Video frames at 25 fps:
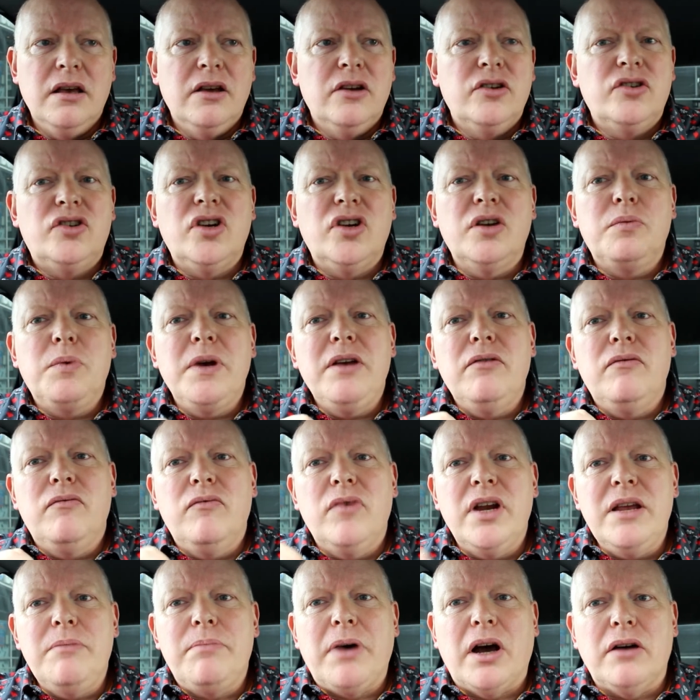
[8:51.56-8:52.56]
should we
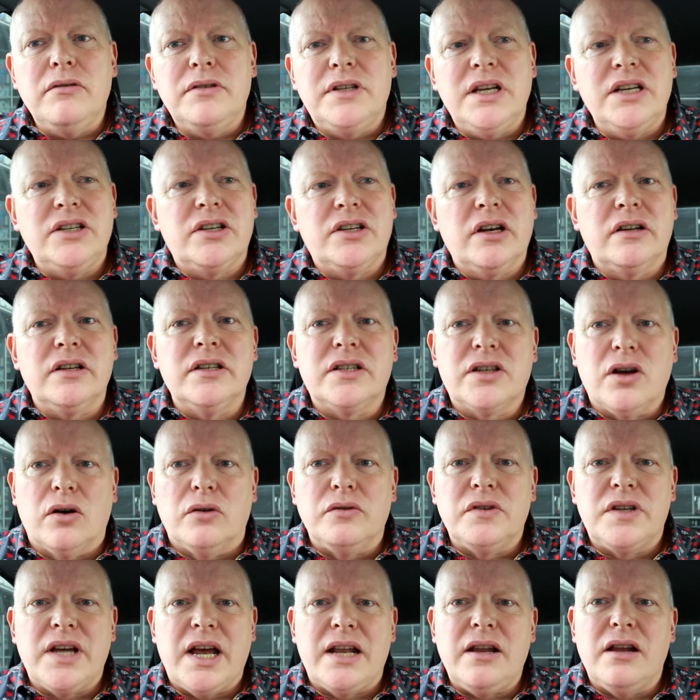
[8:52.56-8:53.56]
repost each other's
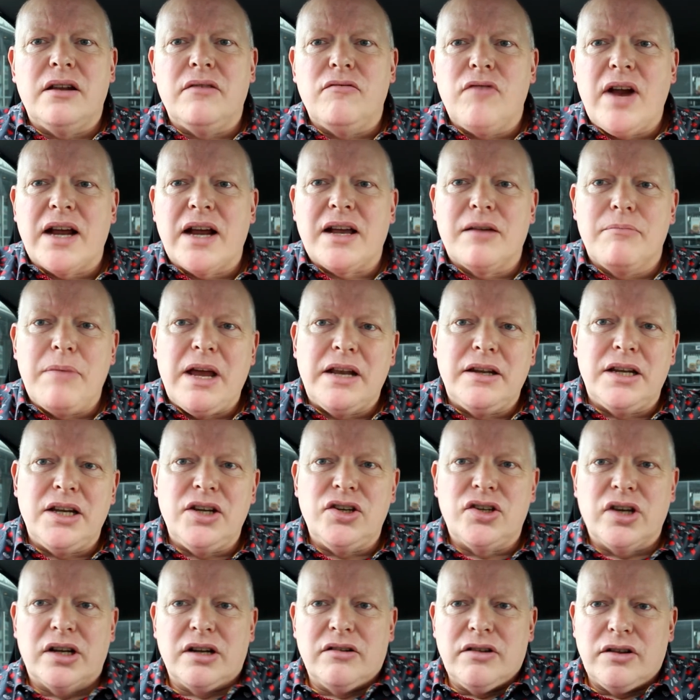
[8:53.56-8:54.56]
content and recommend
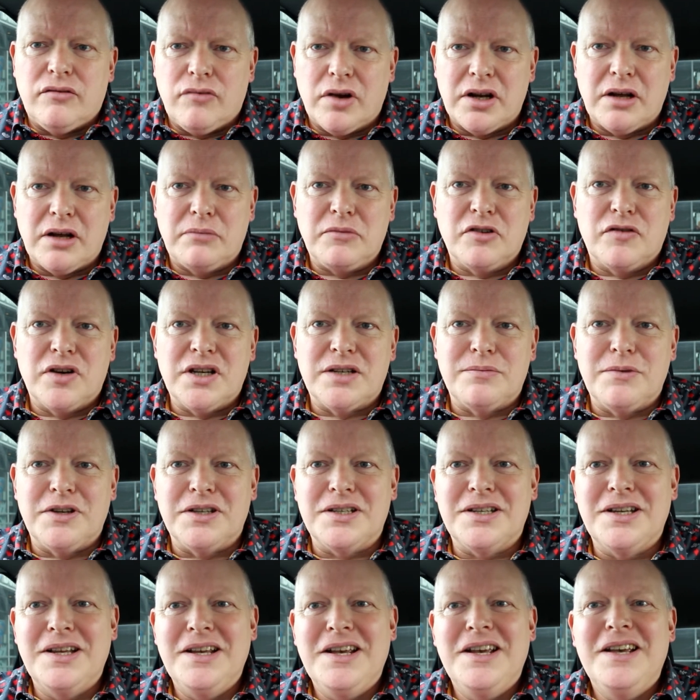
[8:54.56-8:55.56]
each other in the run-up to
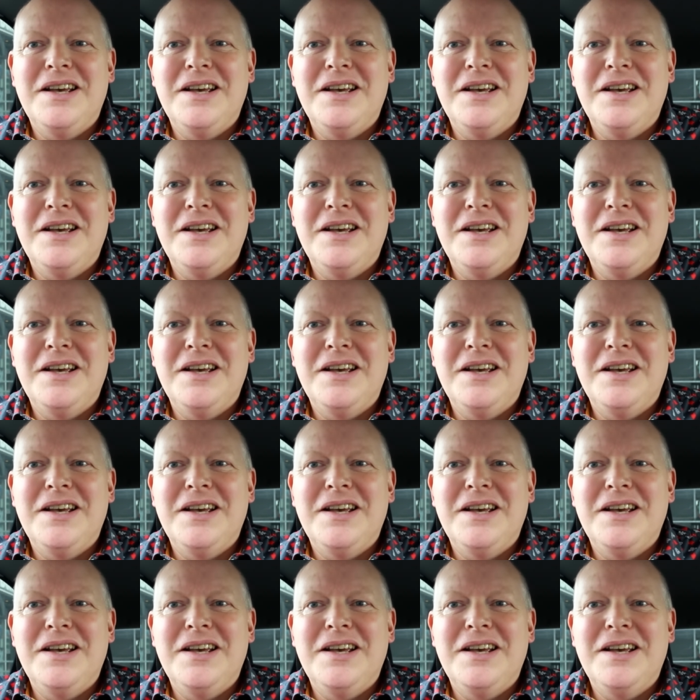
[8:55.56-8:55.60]
Christmas?